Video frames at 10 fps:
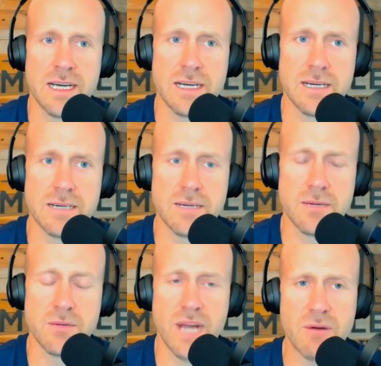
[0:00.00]

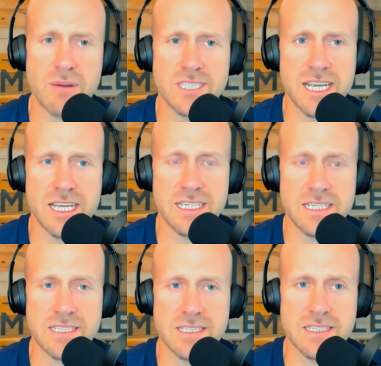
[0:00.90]
And what I would
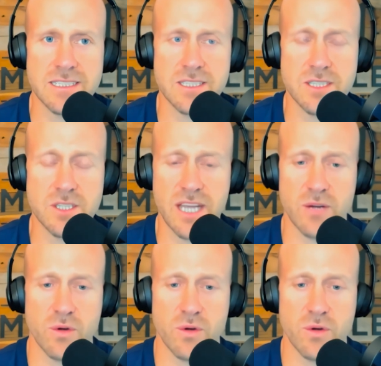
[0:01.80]
say is, so like